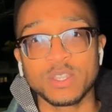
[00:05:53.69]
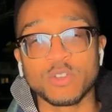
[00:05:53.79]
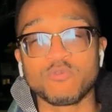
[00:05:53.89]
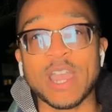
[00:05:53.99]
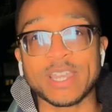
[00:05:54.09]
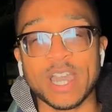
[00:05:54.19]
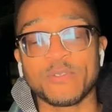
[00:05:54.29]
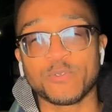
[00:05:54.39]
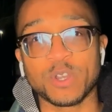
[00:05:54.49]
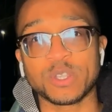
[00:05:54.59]
the right guy
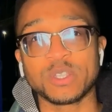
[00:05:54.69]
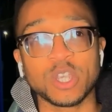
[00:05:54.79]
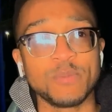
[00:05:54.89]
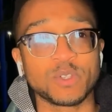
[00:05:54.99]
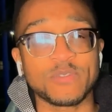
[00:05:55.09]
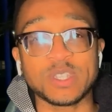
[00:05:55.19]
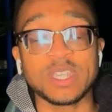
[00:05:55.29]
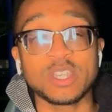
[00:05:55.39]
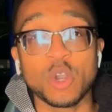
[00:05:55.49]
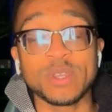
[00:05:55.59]
for us, in terms of, is
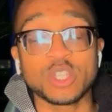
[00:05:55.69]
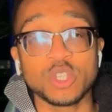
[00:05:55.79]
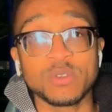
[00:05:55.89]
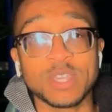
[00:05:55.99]
he going to